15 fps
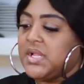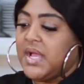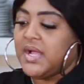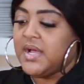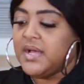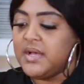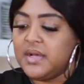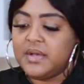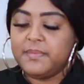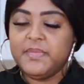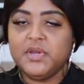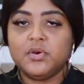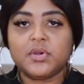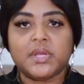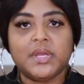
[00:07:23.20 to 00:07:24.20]
like a
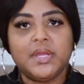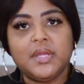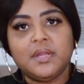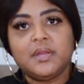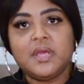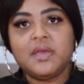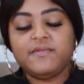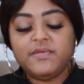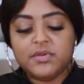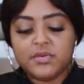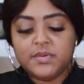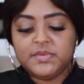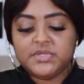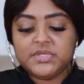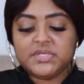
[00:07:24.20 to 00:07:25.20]
milk and heavy
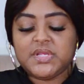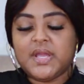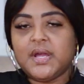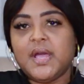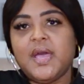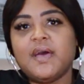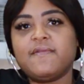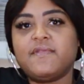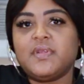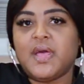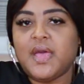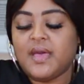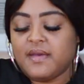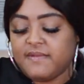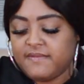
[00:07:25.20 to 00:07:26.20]
cream, so it's like a half and
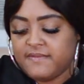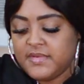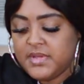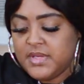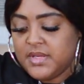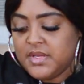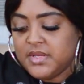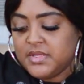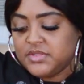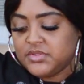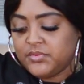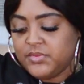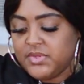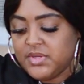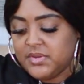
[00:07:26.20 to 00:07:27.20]
half.
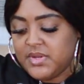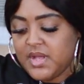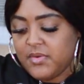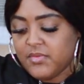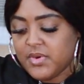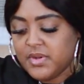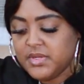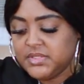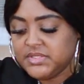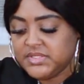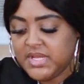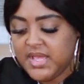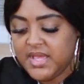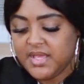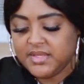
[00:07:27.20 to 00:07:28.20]
So now we're going to just
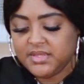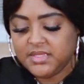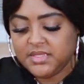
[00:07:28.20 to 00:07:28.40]
add